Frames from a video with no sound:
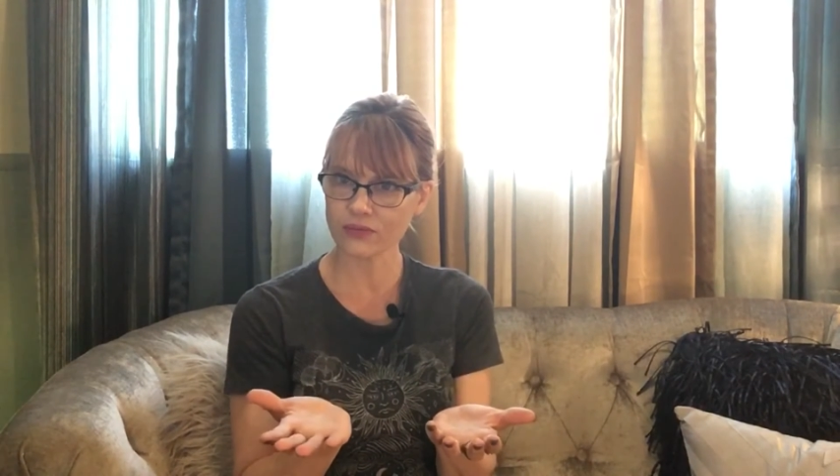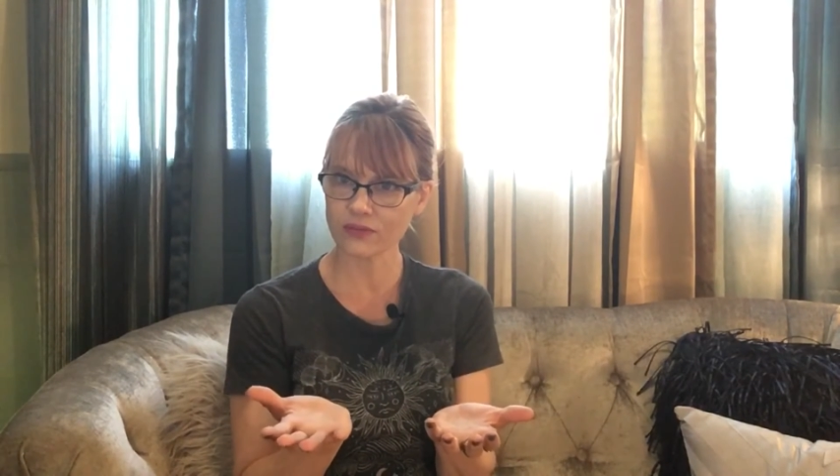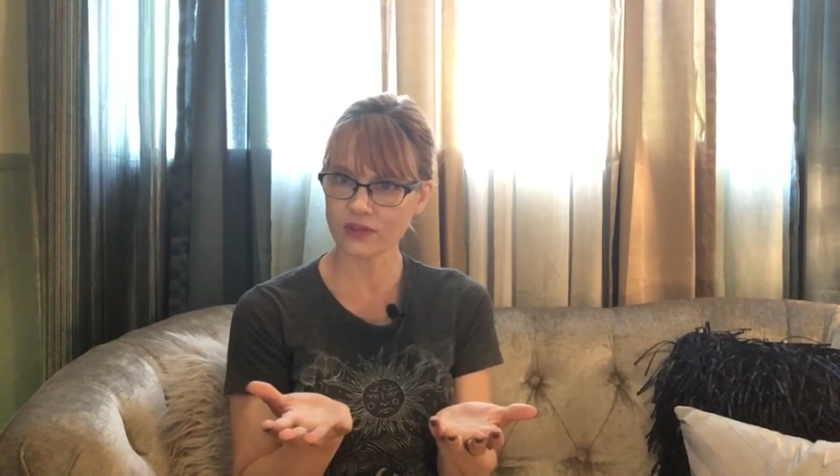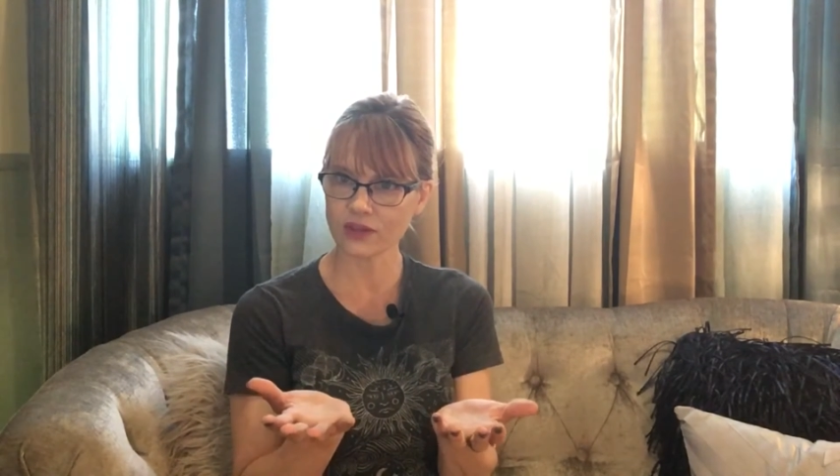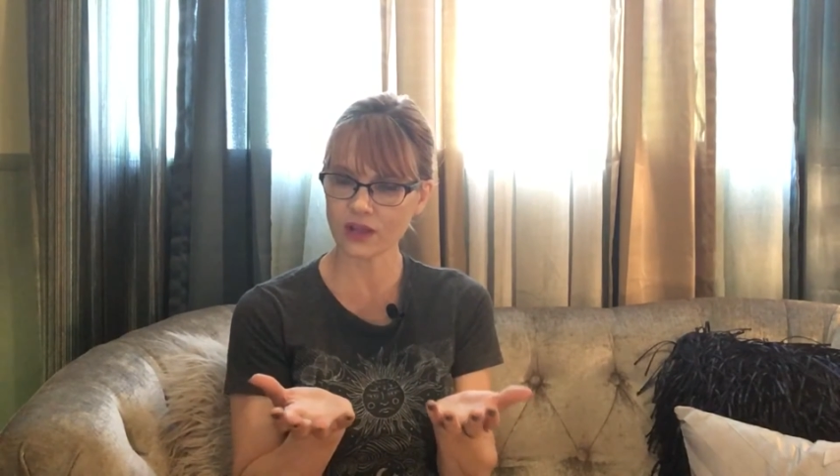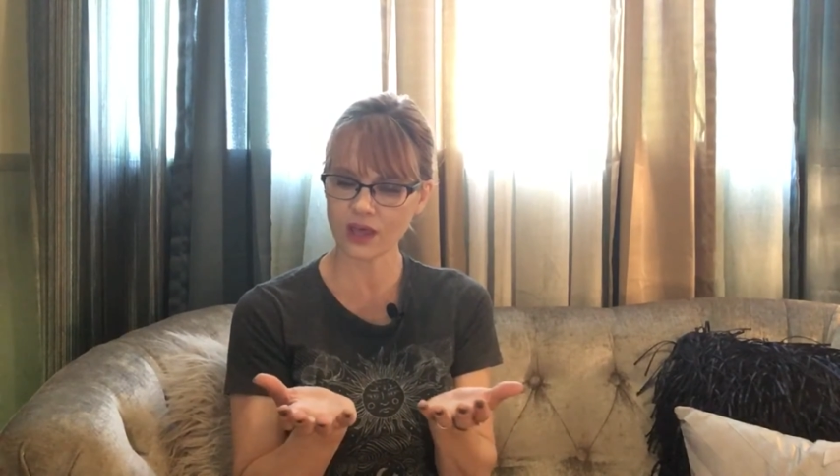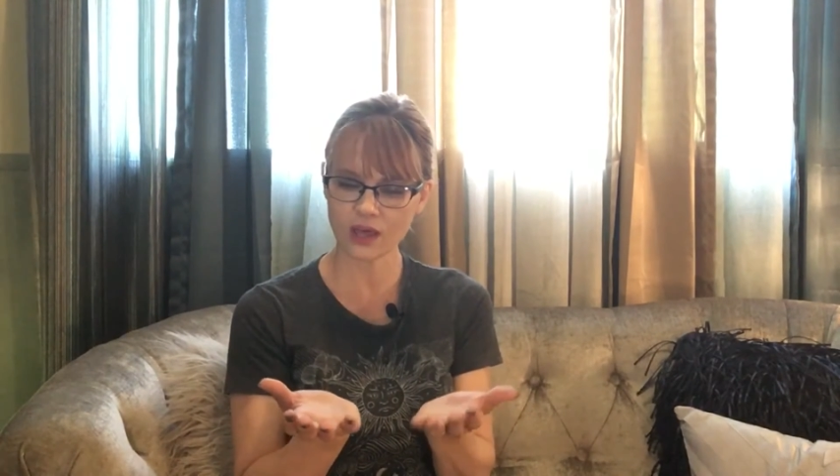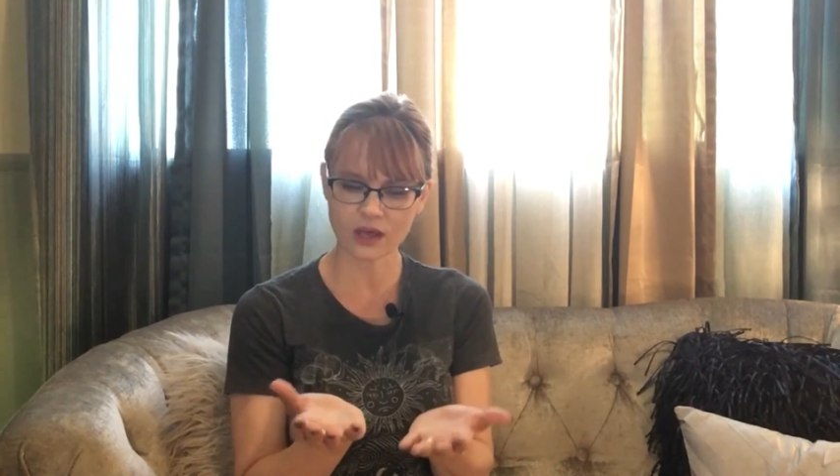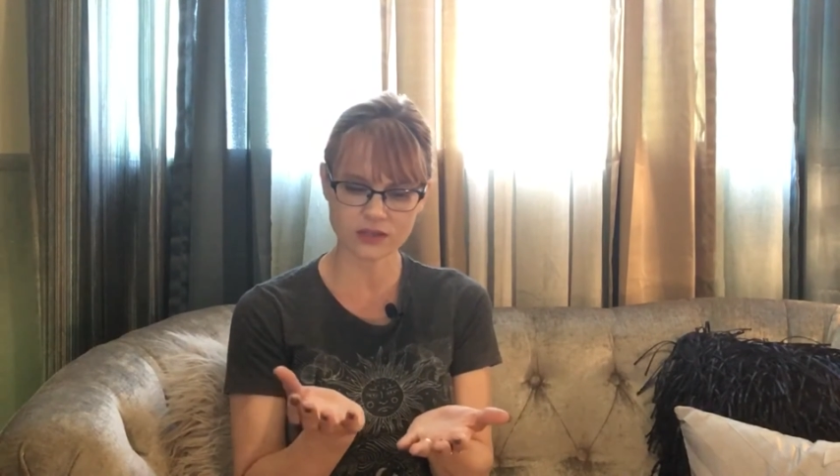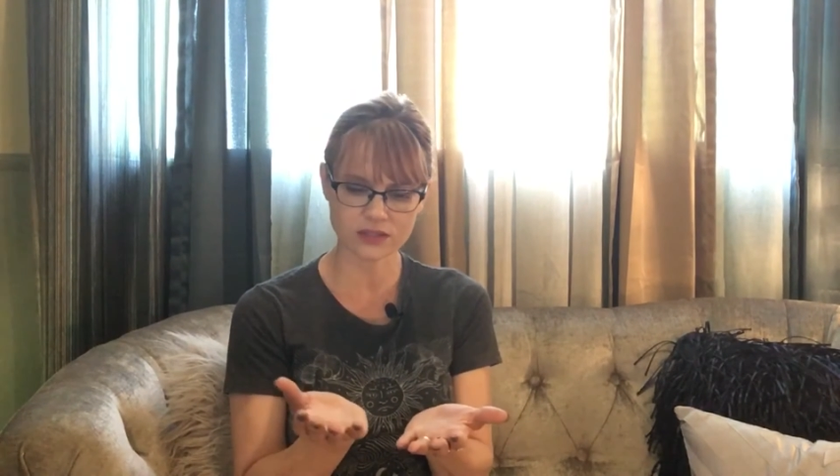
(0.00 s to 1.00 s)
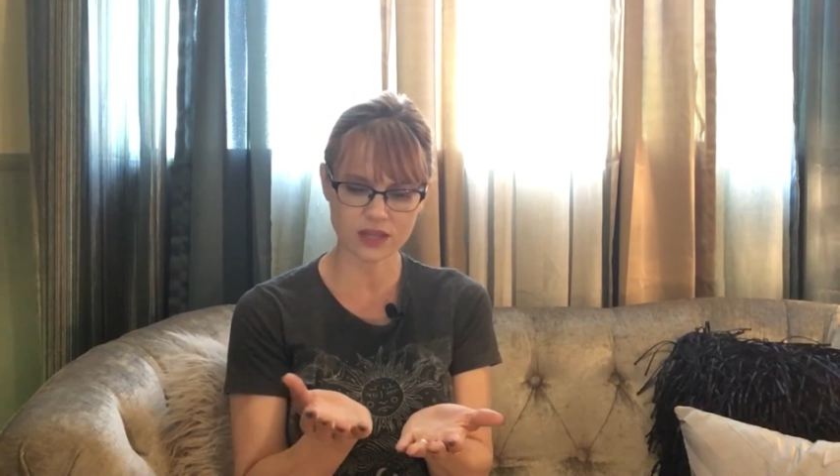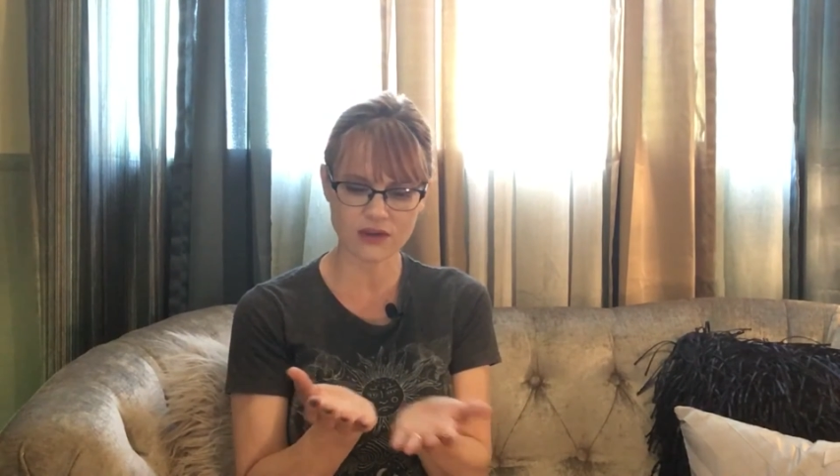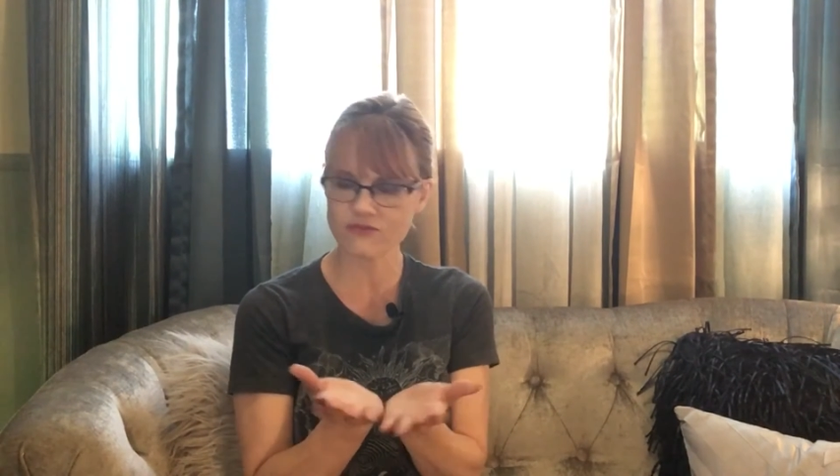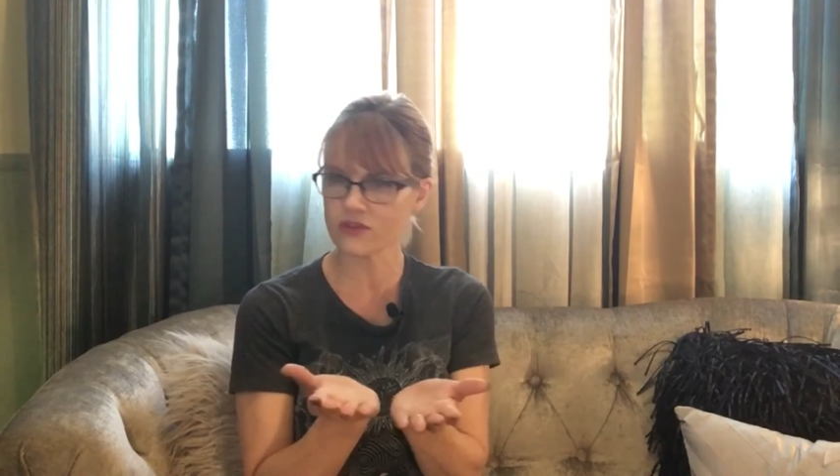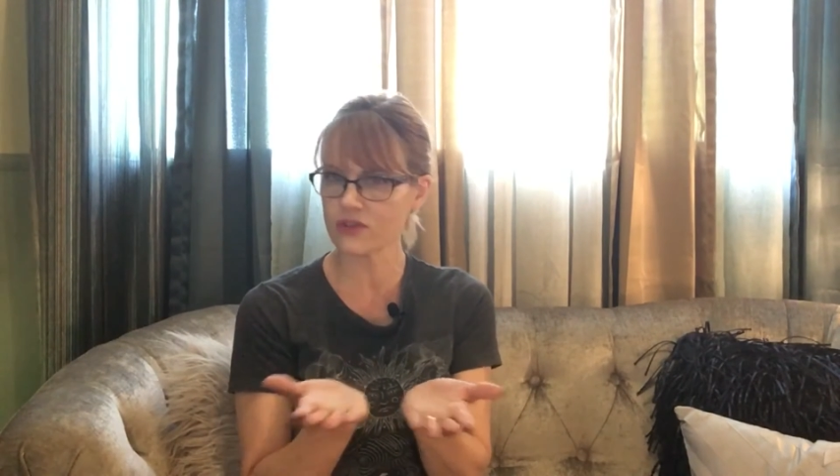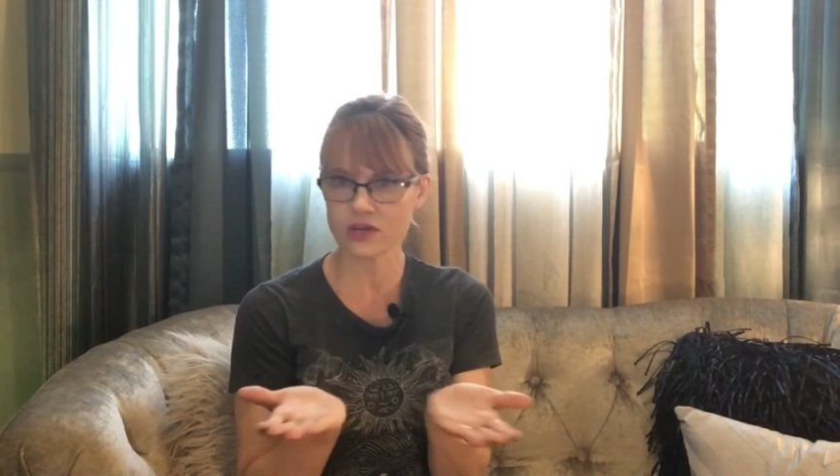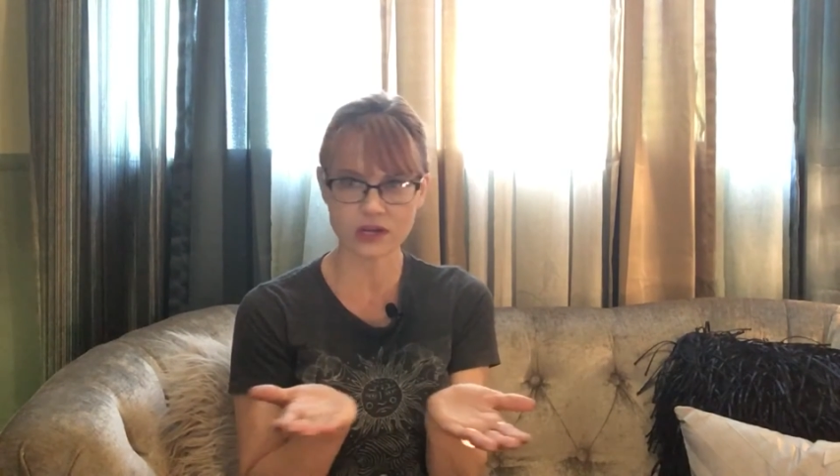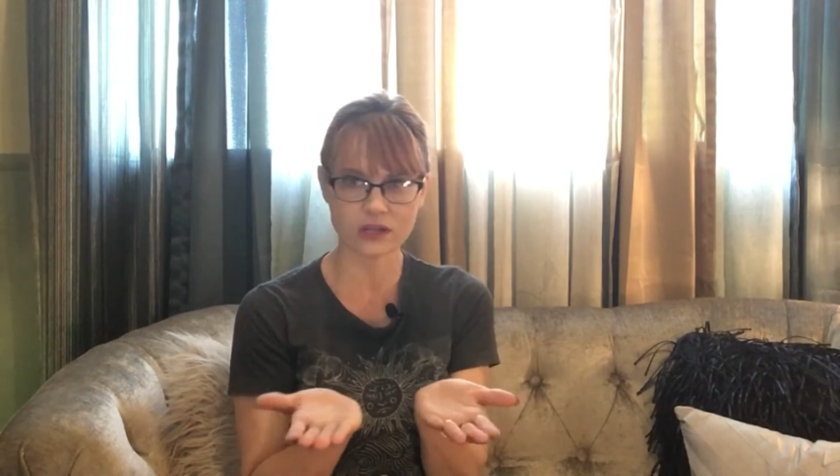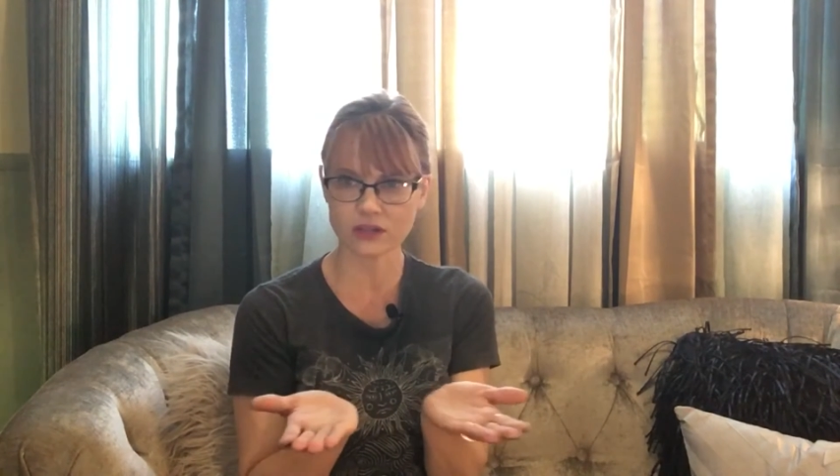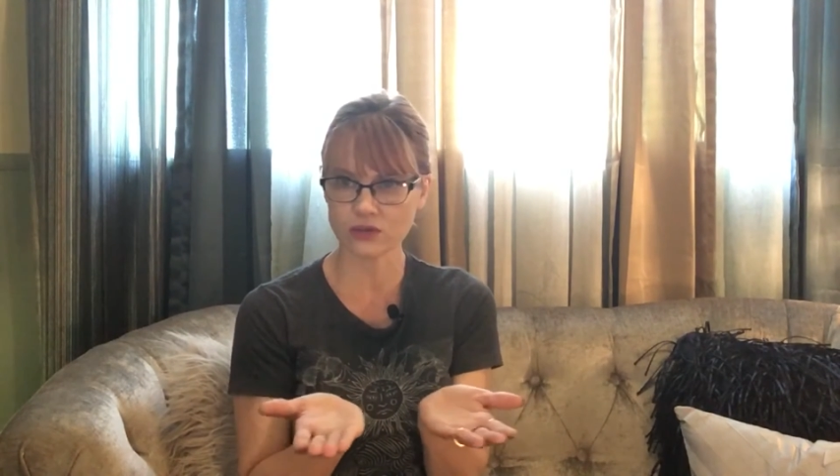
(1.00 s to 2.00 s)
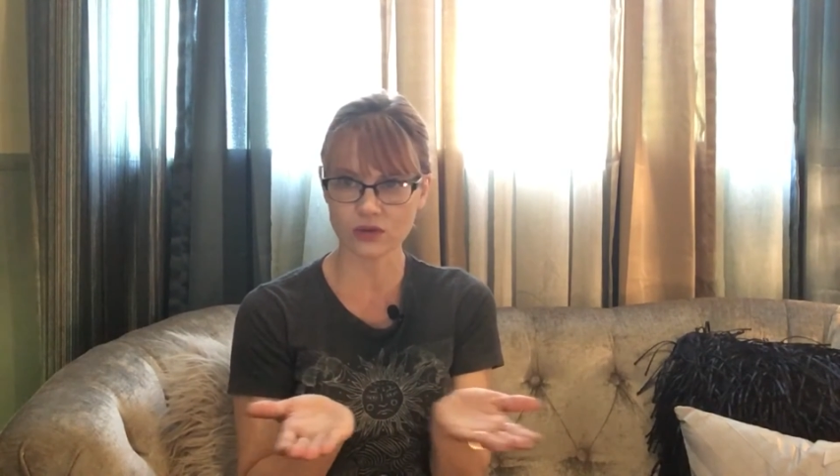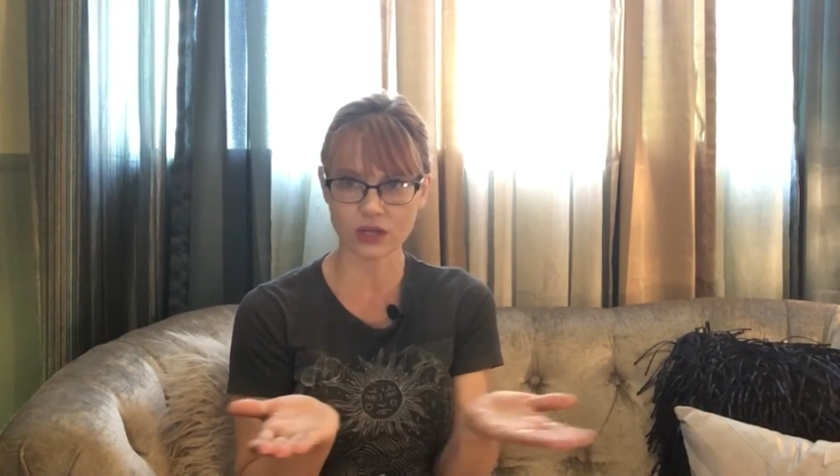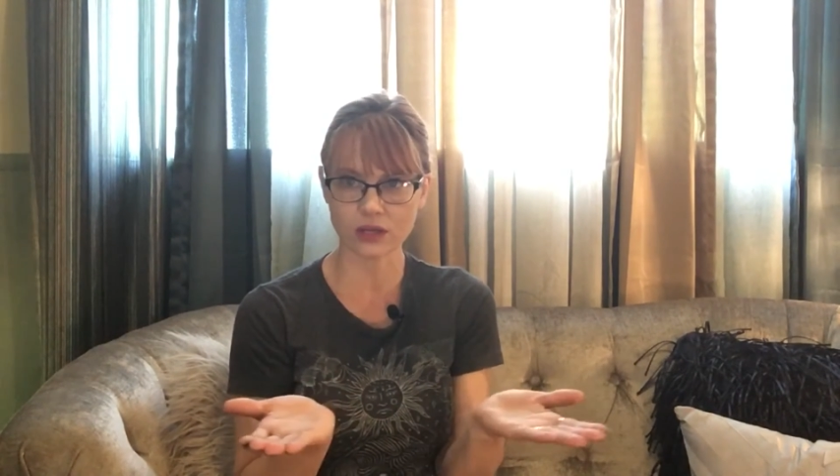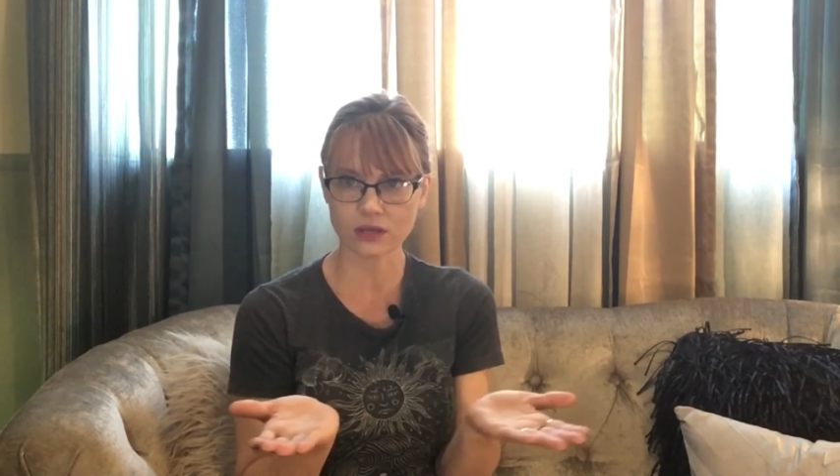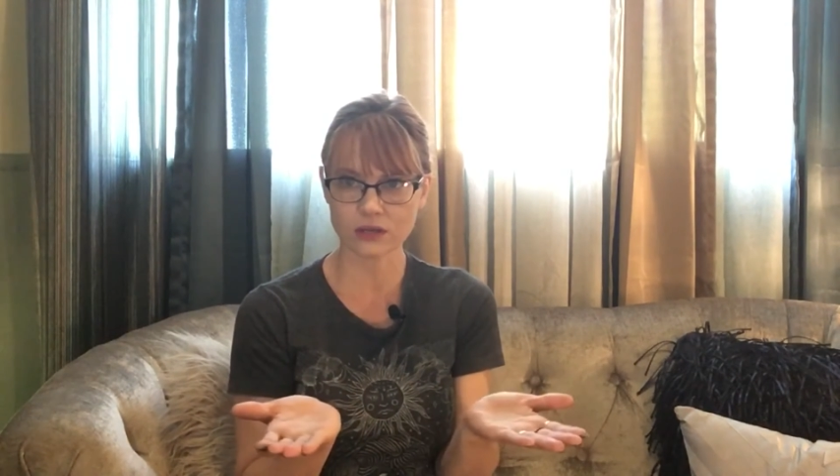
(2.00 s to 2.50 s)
that has everything in it that you need.